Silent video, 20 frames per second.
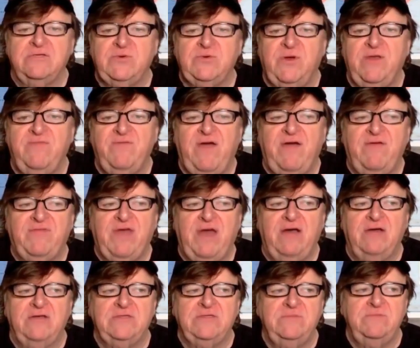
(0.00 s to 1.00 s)
it was
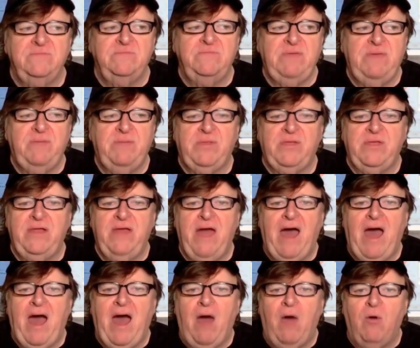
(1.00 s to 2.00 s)
25,000 people
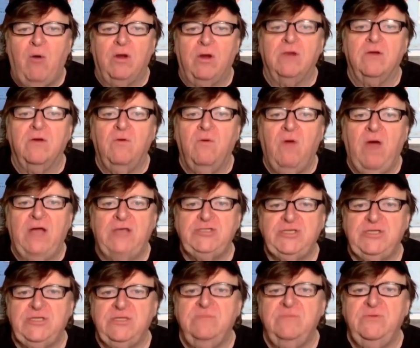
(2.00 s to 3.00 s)
an hour
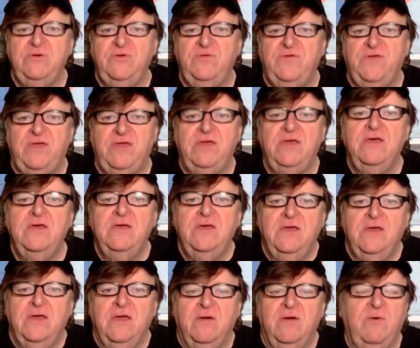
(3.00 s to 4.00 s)
watching the movie.
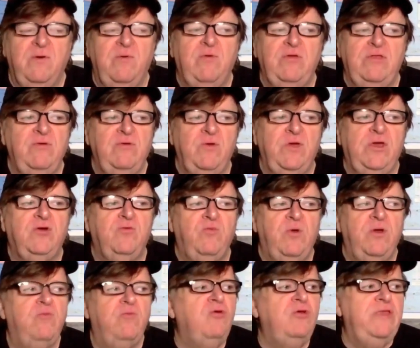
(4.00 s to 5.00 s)
We
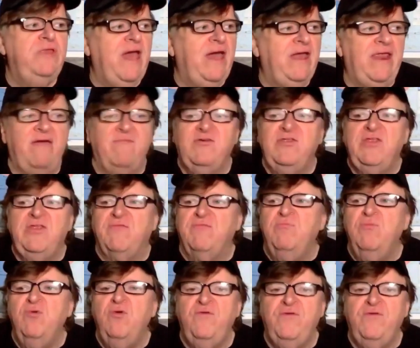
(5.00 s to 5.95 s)
would not have enough